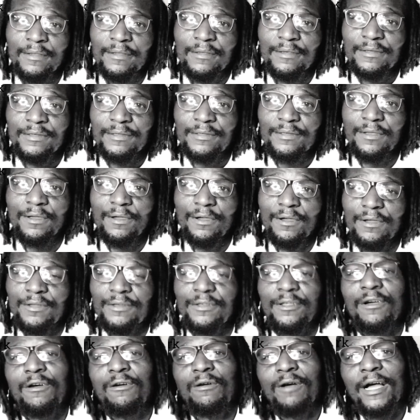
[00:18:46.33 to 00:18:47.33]
So
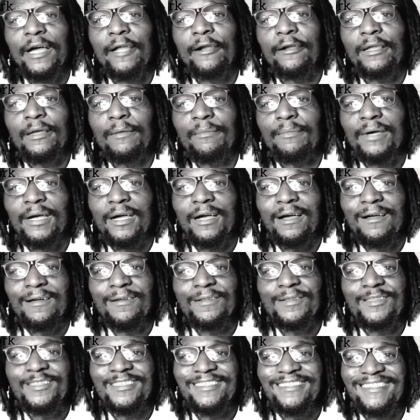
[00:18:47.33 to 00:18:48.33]
don't worry
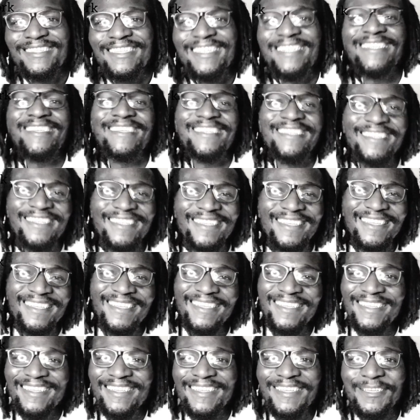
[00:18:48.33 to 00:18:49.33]
about
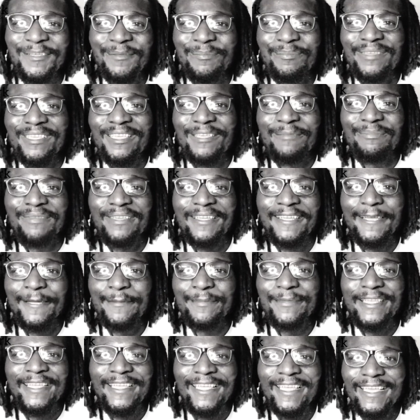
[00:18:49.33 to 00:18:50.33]
me
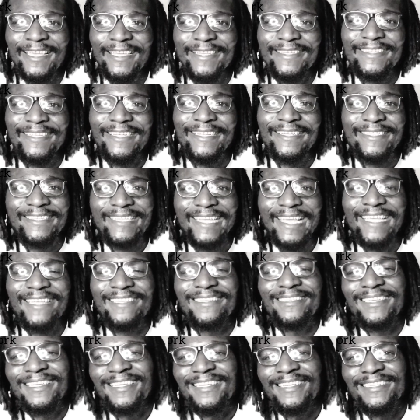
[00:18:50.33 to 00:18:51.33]
becoming a
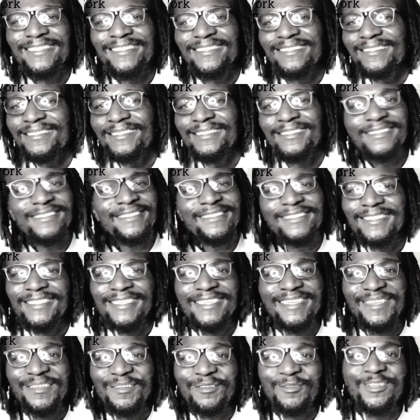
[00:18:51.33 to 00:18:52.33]
dictator,
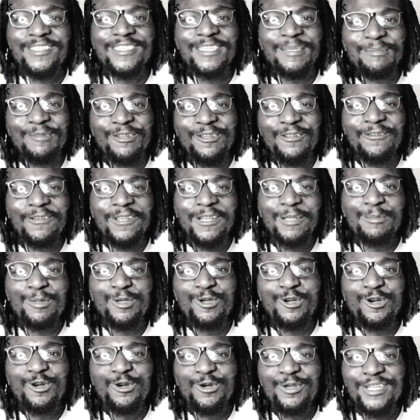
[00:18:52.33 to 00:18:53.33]
because I'm not gonna be
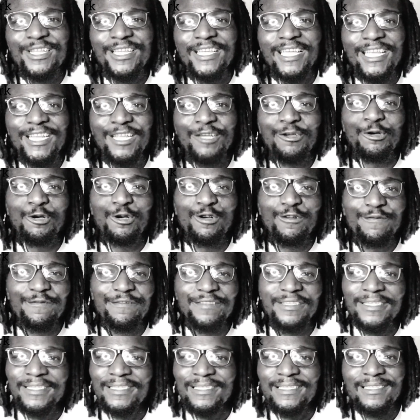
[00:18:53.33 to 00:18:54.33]
holding any
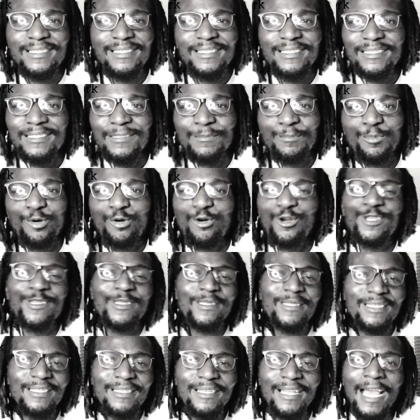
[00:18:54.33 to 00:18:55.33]
office
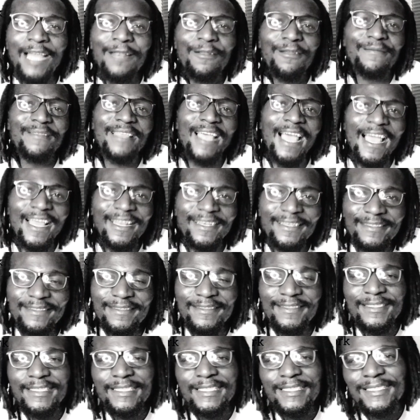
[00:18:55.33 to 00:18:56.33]
post. None of that.
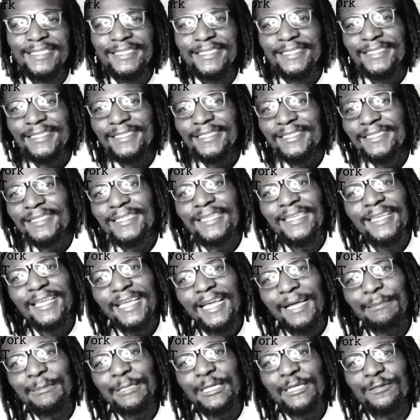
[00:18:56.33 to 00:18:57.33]

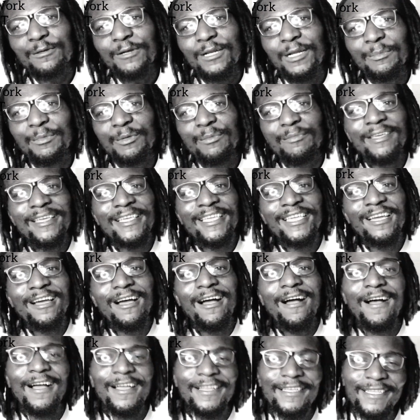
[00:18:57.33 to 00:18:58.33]
I'm just gonna be making
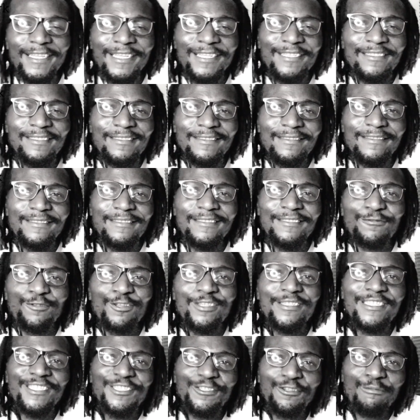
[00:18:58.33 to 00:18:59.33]
art and
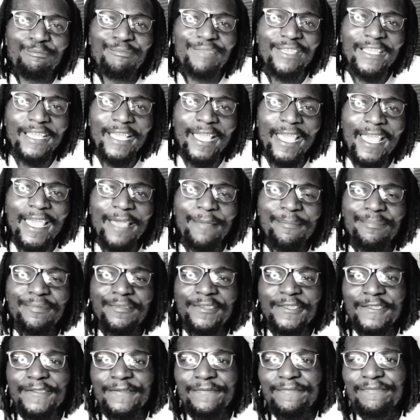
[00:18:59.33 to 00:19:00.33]
continue being
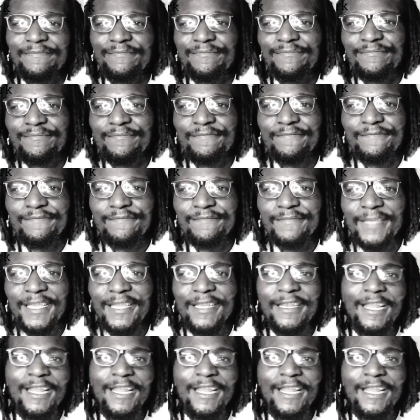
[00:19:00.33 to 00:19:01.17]
happy, and